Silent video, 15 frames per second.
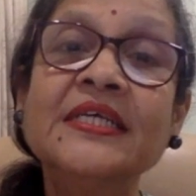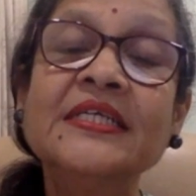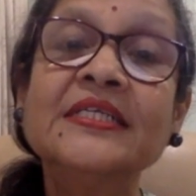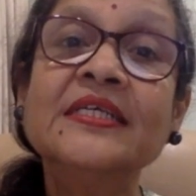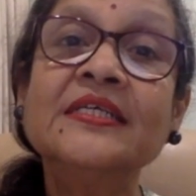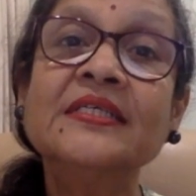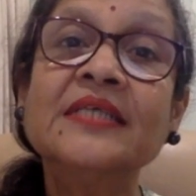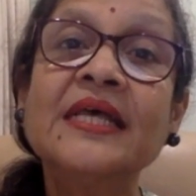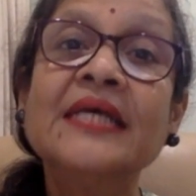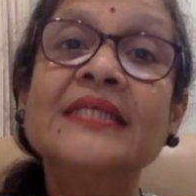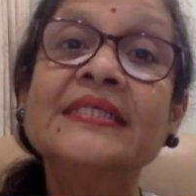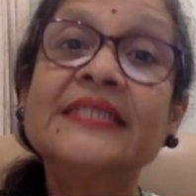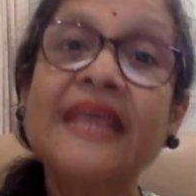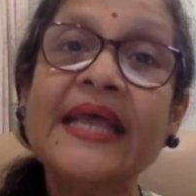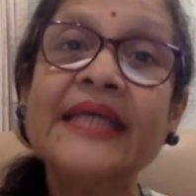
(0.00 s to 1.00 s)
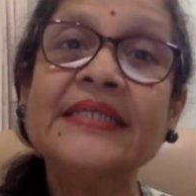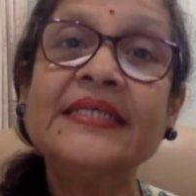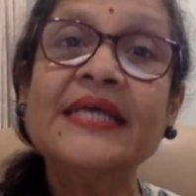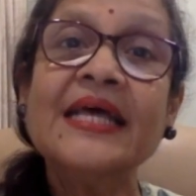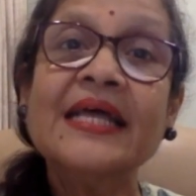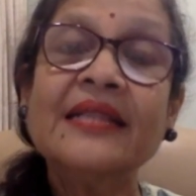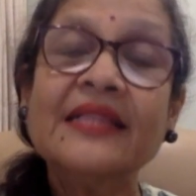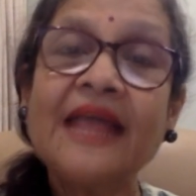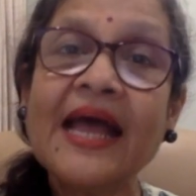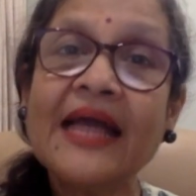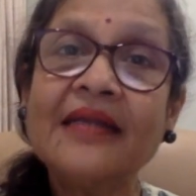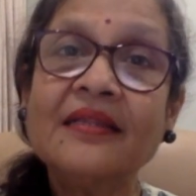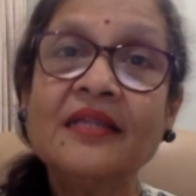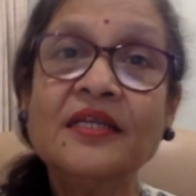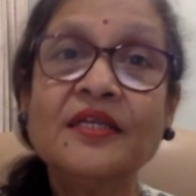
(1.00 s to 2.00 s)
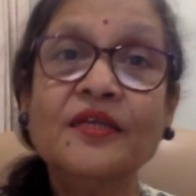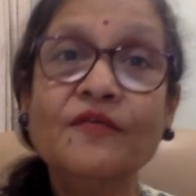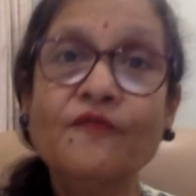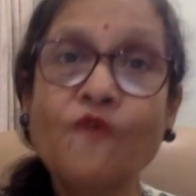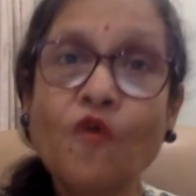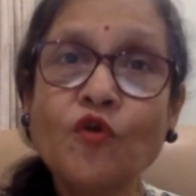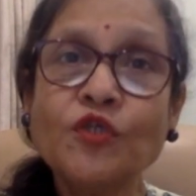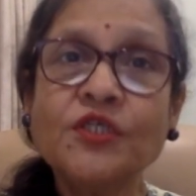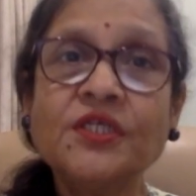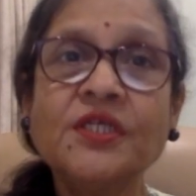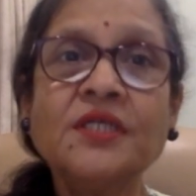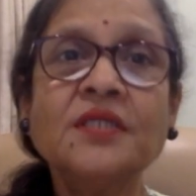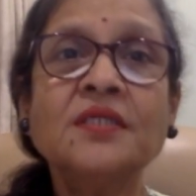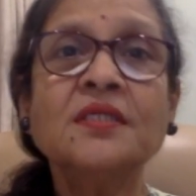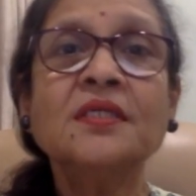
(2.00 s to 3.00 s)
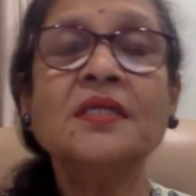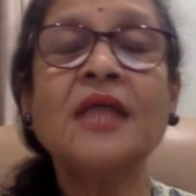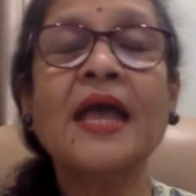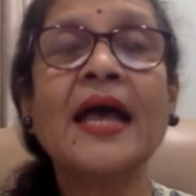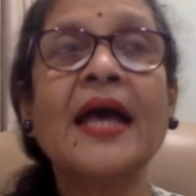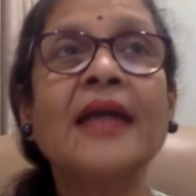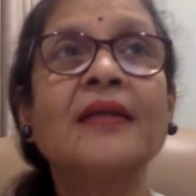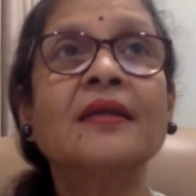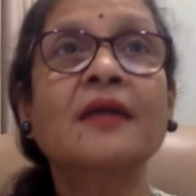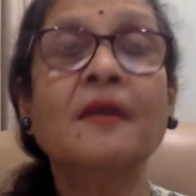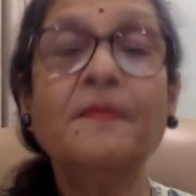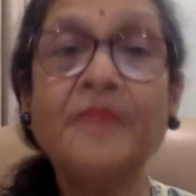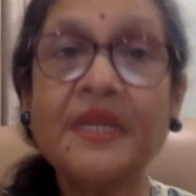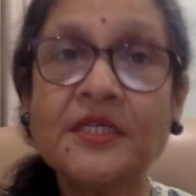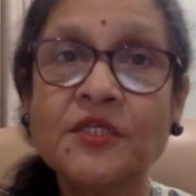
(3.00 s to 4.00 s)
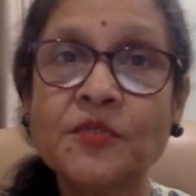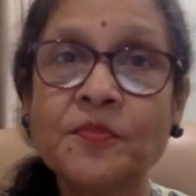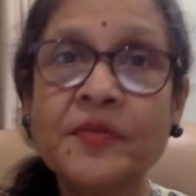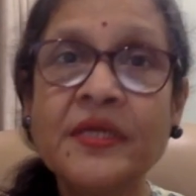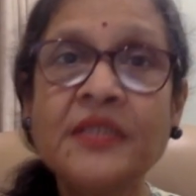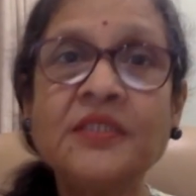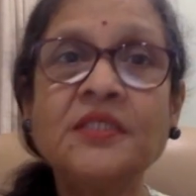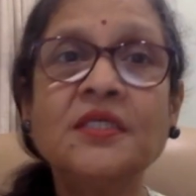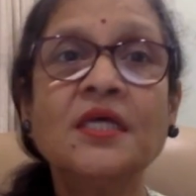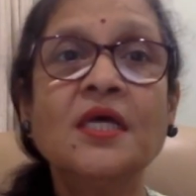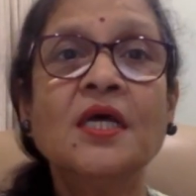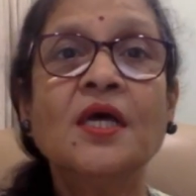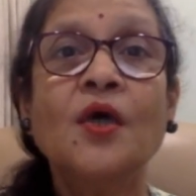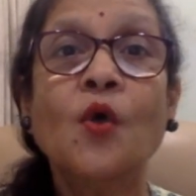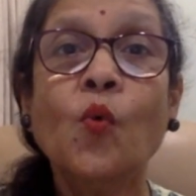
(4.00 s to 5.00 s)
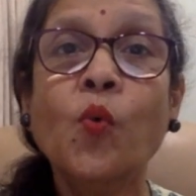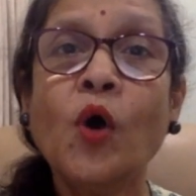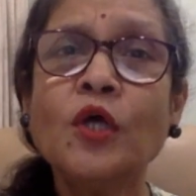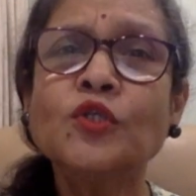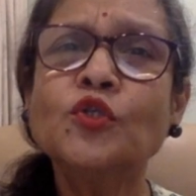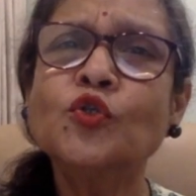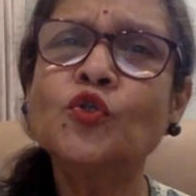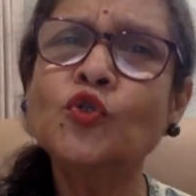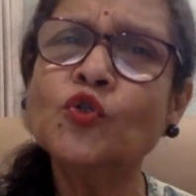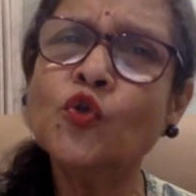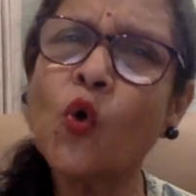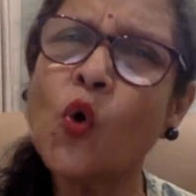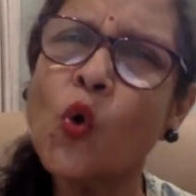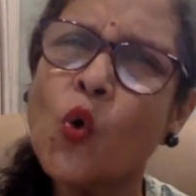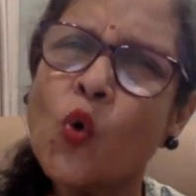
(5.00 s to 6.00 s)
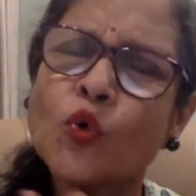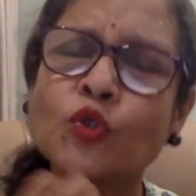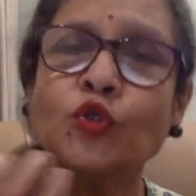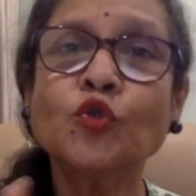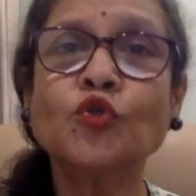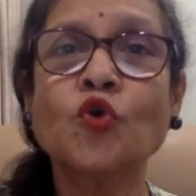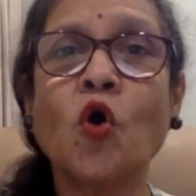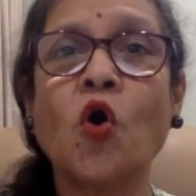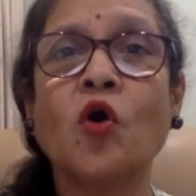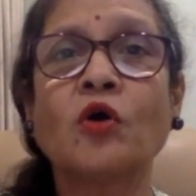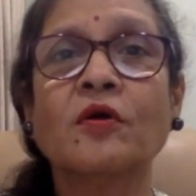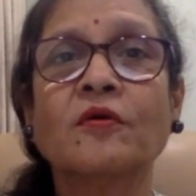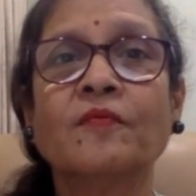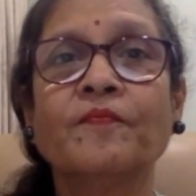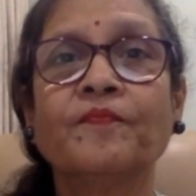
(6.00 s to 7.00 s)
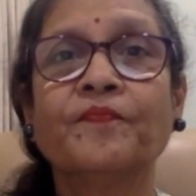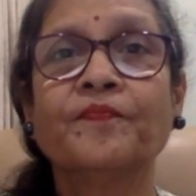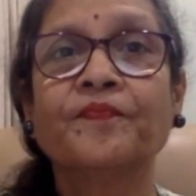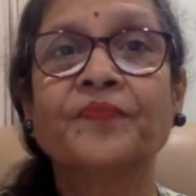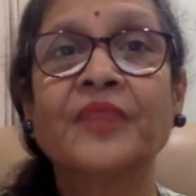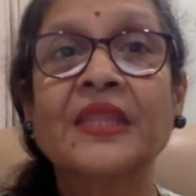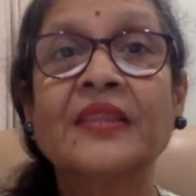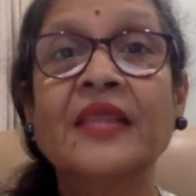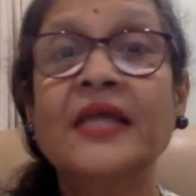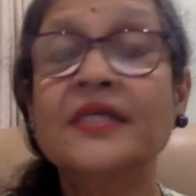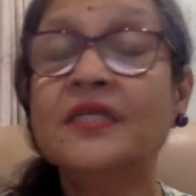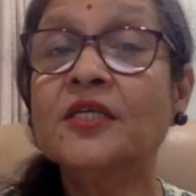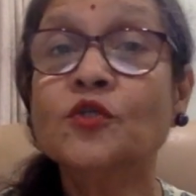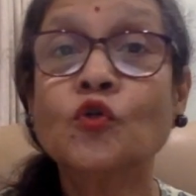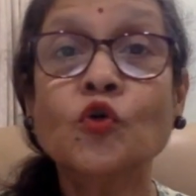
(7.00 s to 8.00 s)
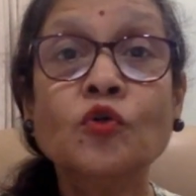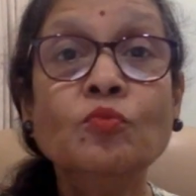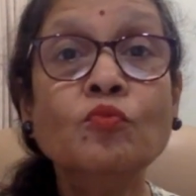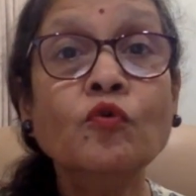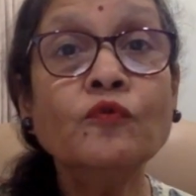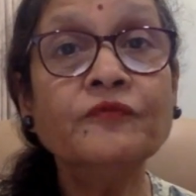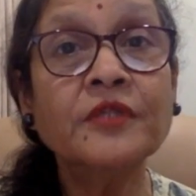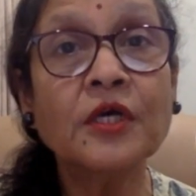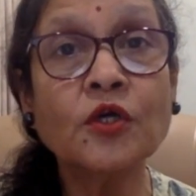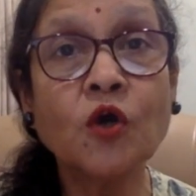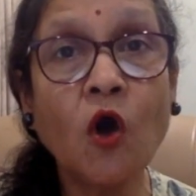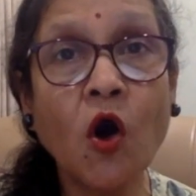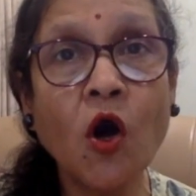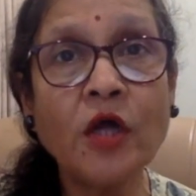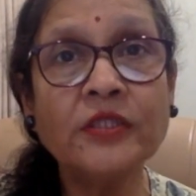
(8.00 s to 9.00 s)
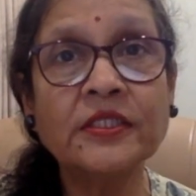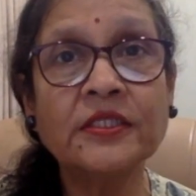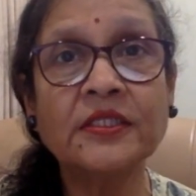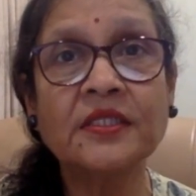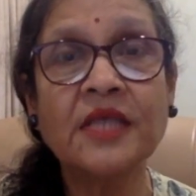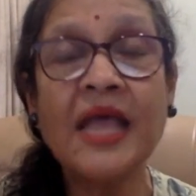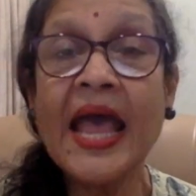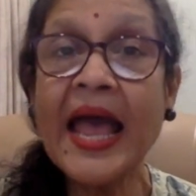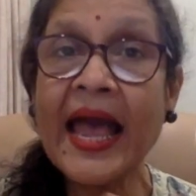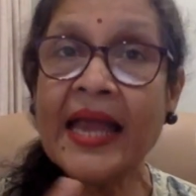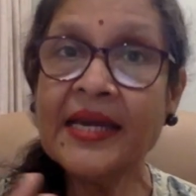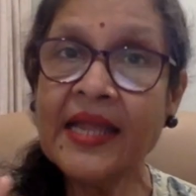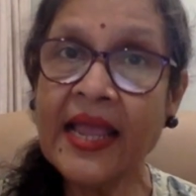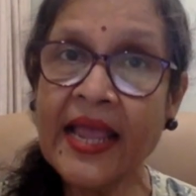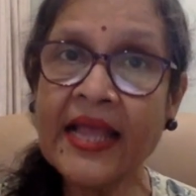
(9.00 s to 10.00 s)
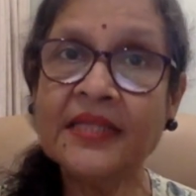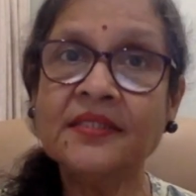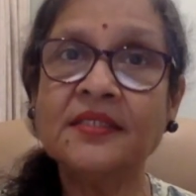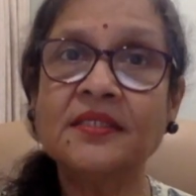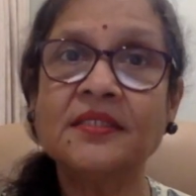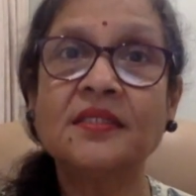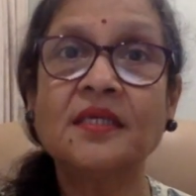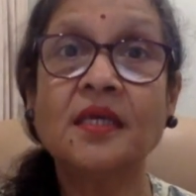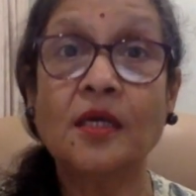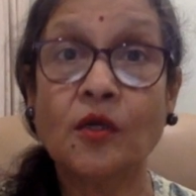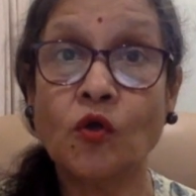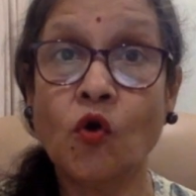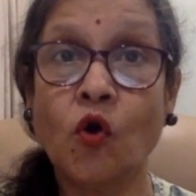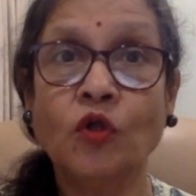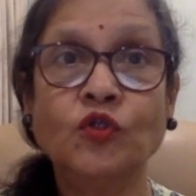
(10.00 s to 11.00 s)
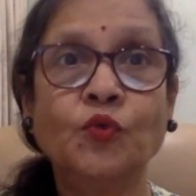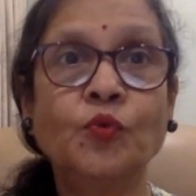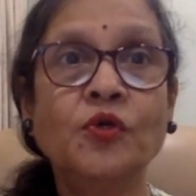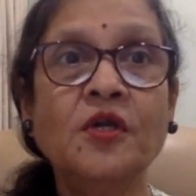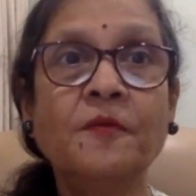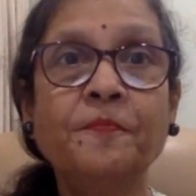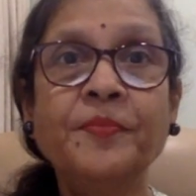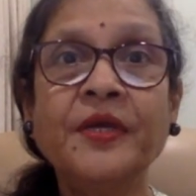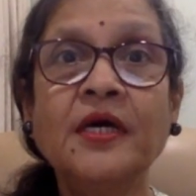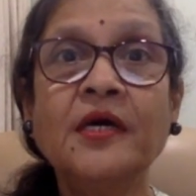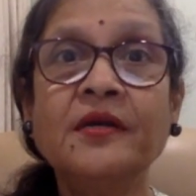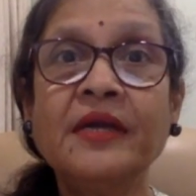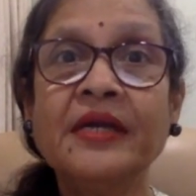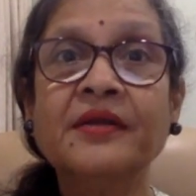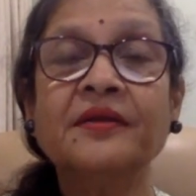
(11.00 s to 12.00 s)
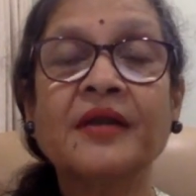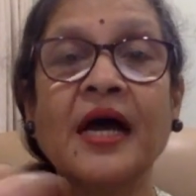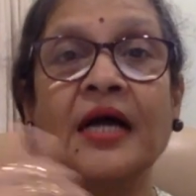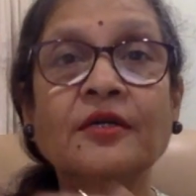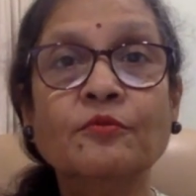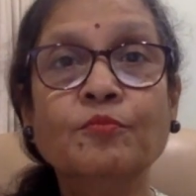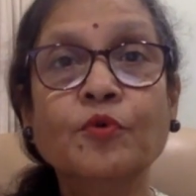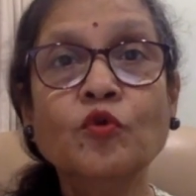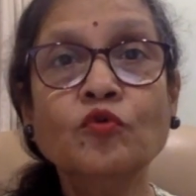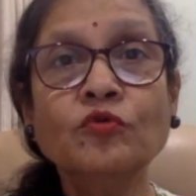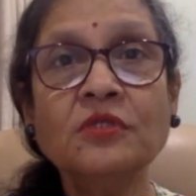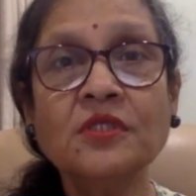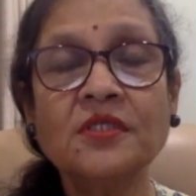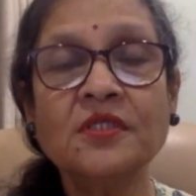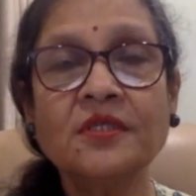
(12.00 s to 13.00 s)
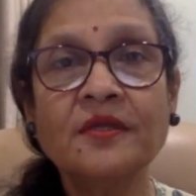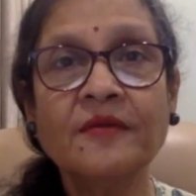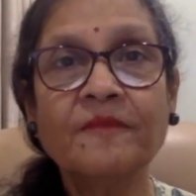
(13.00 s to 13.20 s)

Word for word: it is said that the devotion and commitment was so strong that it could move the gods, and hence gods would appear and grant boons.